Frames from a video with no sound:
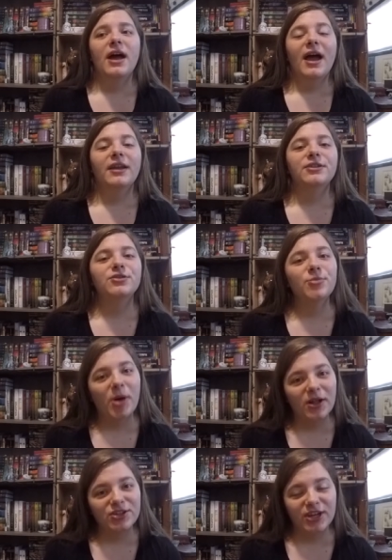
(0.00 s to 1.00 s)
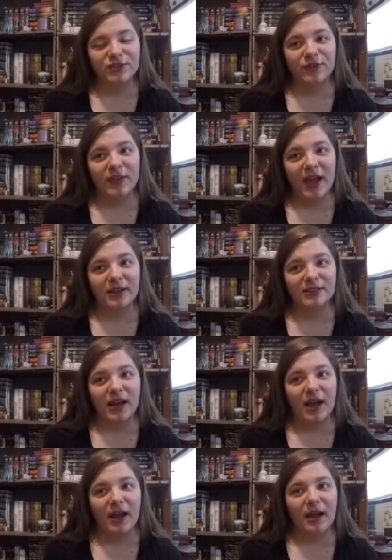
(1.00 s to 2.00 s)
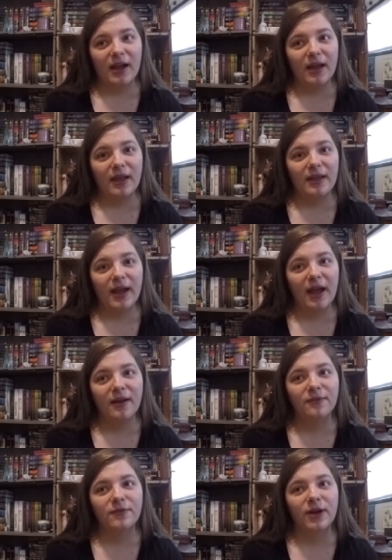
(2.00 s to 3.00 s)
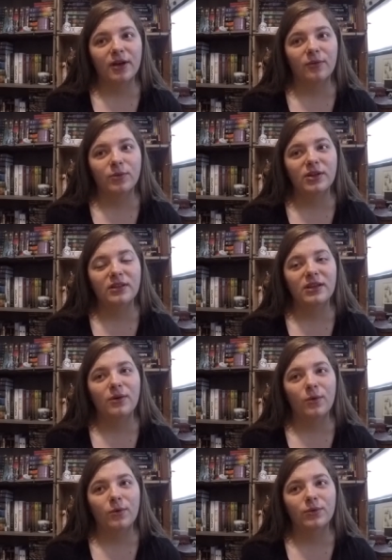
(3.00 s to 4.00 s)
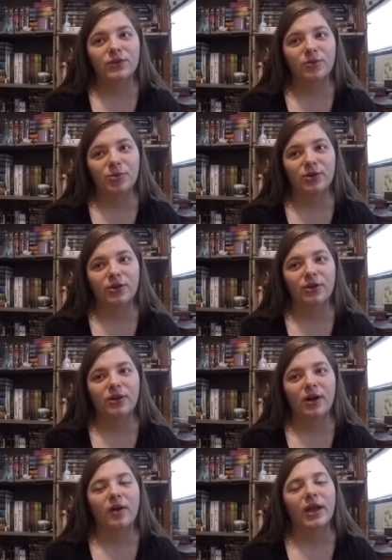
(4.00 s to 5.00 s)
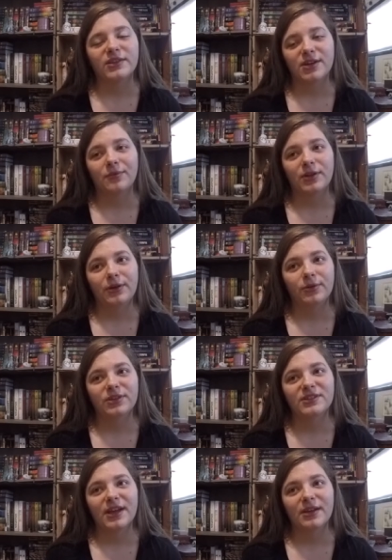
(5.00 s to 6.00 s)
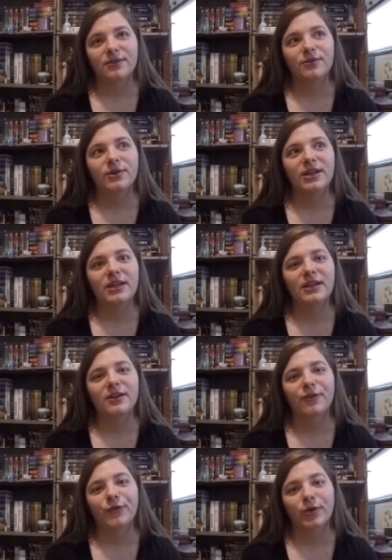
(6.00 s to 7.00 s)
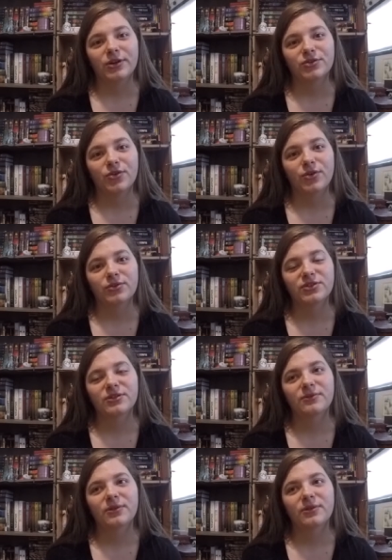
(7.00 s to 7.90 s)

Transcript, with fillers: And I do apologize for that. I have a really old computer. Okay, it's not really old. It's like three or four years old.